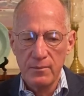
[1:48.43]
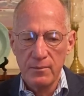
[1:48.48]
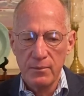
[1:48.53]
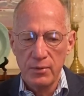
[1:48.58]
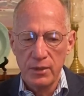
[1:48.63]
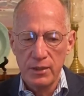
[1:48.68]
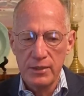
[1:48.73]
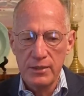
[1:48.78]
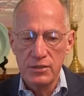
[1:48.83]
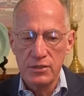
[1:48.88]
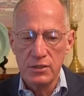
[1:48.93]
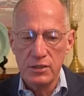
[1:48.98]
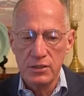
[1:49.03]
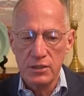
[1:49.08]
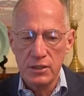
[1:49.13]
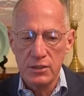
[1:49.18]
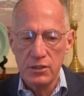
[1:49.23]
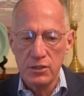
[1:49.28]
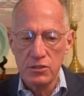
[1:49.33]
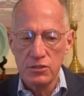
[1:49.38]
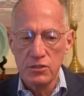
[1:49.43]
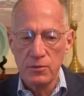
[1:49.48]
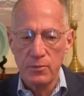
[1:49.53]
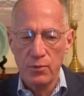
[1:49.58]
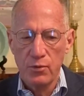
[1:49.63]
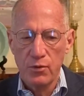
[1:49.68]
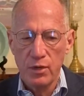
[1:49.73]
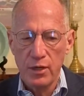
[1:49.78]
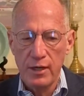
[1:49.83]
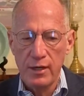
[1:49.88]
Please continue to
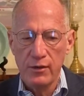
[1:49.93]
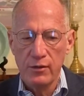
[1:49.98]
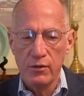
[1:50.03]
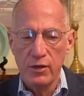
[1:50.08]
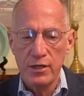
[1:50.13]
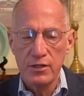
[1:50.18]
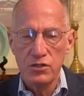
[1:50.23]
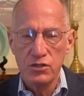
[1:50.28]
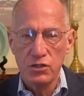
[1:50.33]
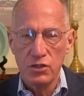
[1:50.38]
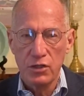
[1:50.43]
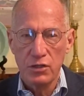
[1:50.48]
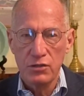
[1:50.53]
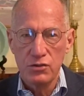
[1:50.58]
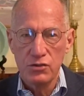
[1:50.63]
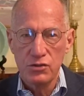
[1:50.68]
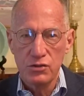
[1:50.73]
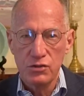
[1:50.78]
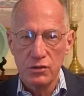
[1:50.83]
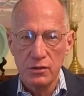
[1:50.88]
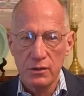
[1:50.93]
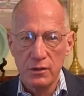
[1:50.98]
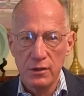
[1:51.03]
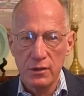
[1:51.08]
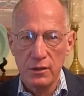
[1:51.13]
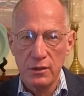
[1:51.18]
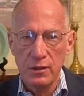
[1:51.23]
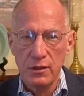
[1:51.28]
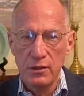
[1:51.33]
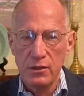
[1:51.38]
support our Christ Church.
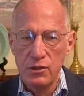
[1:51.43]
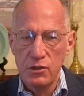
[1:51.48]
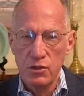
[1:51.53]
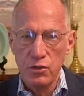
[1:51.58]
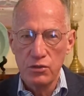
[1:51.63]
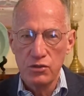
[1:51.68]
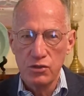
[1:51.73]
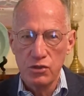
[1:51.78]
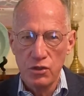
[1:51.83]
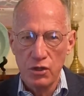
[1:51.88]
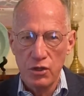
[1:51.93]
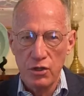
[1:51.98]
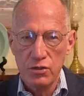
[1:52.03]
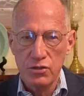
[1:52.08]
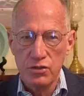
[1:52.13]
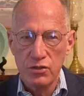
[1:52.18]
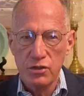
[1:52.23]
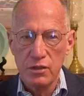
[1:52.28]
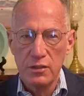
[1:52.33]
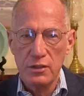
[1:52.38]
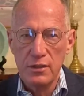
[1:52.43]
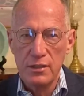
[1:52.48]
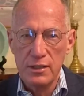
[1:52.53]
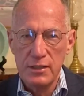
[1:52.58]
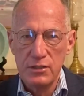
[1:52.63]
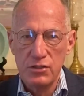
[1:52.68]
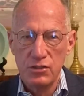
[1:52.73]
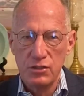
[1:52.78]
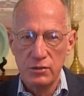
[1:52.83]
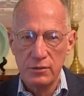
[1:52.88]
Your church
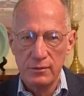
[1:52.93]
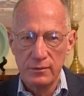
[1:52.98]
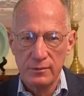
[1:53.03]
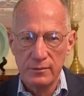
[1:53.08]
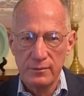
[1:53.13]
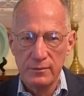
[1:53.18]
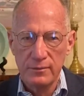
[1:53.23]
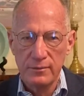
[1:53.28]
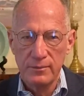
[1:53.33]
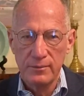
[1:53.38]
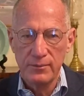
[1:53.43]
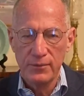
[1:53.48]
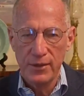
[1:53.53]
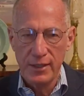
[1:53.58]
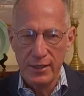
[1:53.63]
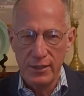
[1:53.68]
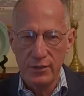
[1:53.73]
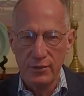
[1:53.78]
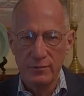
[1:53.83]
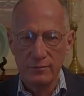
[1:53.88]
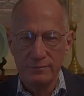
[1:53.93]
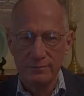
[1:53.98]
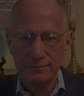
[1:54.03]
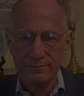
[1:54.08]
needs you. Thank you.